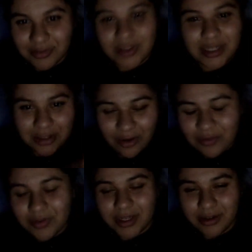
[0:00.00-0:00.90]
This whole
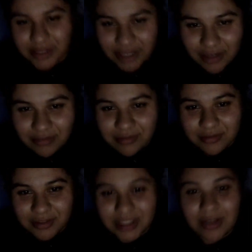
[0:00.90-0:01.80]
video in general,
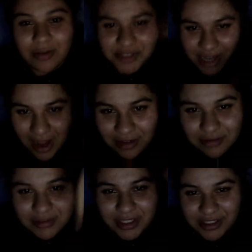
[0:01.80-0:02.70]
this whole
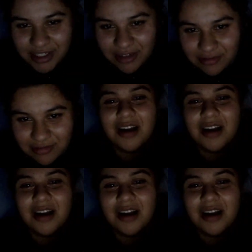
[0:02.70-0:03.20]
channel in general.